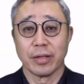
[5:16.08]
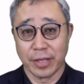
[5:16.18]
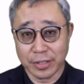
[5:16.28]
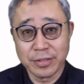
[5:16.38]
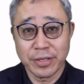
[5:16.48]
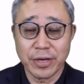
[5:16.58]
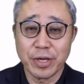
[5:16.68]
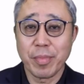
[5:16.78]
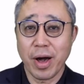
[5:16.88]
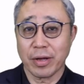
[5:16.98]
Doesn't really
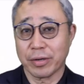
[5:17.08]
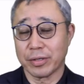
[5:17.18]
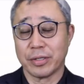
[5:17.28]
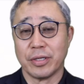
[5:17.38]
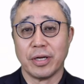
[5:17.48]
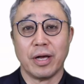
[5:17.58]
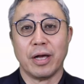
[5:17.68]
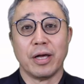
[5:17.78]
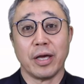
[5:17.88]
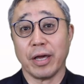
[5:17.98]
matter
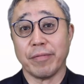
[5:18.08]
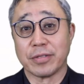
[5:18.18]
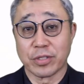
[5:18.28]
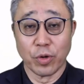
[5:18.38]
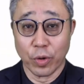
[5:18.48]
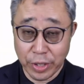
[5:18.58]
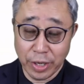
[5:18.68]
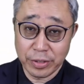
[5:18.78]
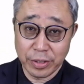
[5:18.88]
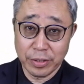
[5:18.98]
if it's
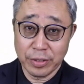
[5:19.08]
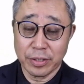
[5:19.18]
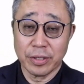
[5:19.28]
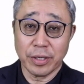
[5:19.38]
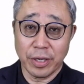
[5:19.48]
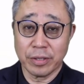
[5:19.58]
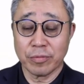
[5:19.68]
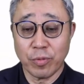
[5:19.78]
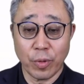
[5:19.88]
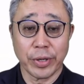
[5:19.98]
located in
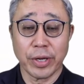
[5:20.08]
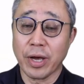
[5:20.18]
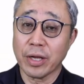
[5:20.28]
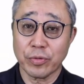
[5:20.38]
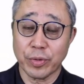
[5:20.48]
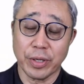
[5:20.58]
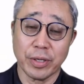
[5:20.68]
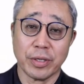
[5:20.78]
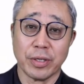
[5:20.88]
foreign country.